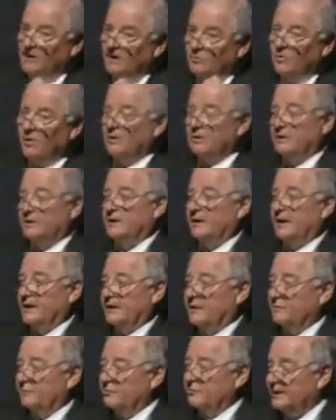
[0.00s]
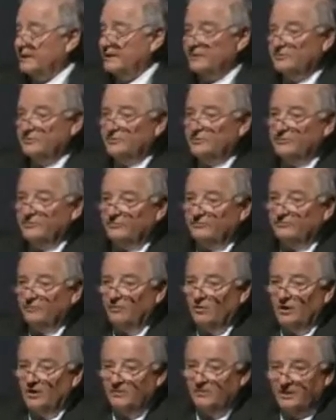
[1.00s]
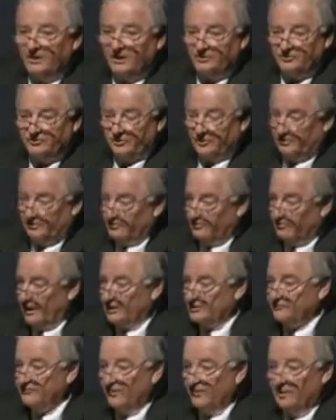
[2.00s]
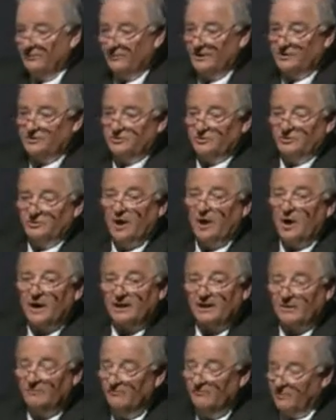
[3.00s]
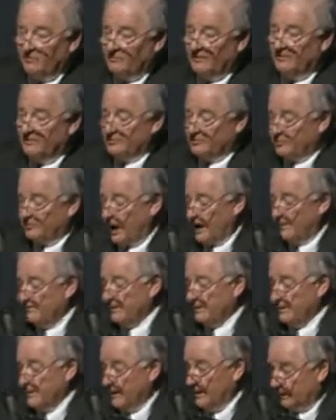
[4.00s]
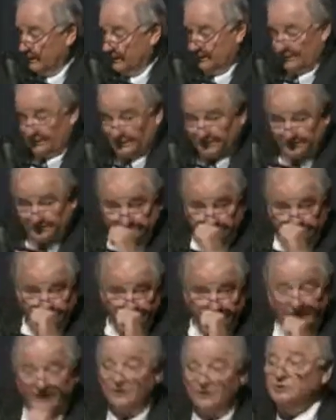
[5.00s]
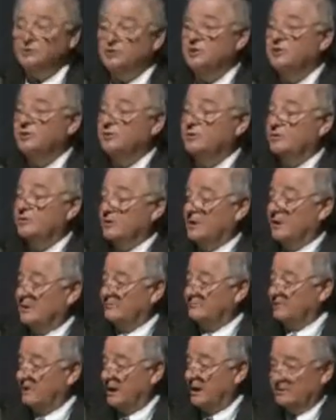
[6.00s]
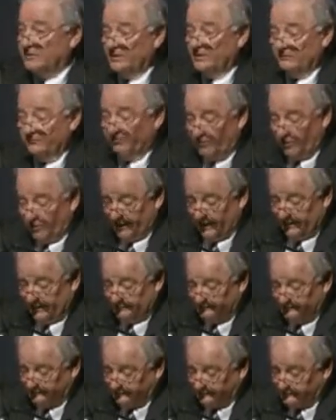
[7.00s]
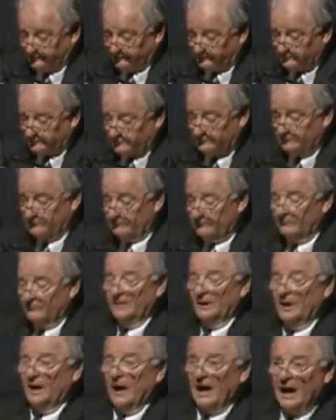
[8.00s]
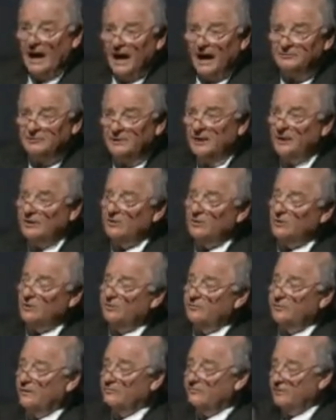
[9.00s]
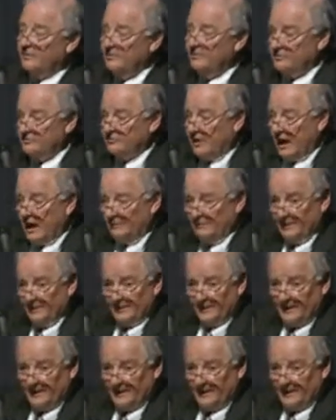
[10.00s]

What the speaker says: worded letter written to the foreign minister, the Reich foreign minister Joachim von Ribbentrop, in June of 1940, Heydrich had learned that Ribbentrop,